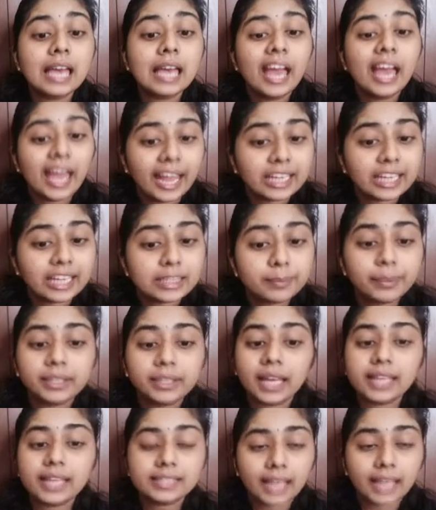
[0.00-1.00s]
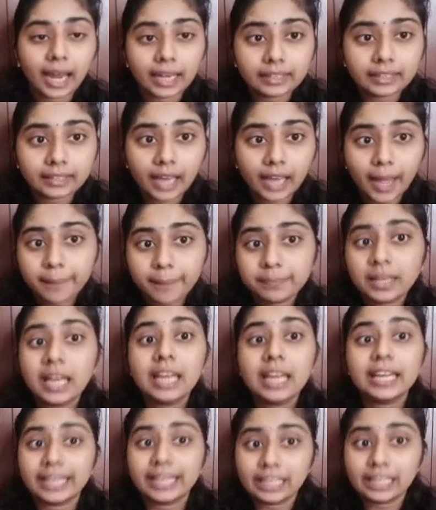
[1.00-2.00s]
expertise and time,
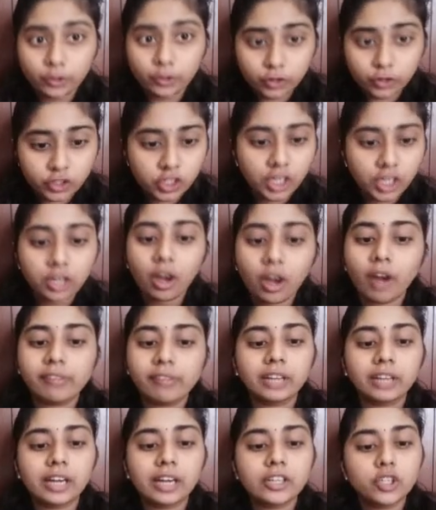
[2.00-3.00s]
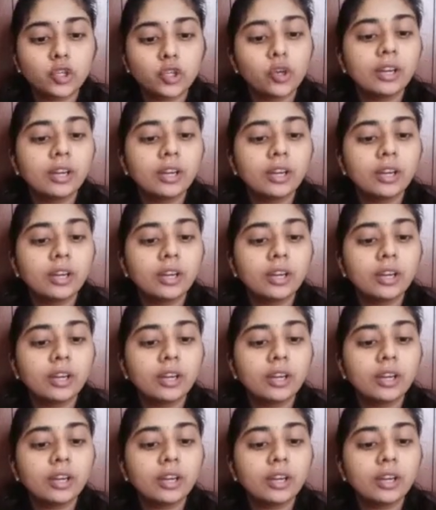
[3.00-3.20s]
illusion of control,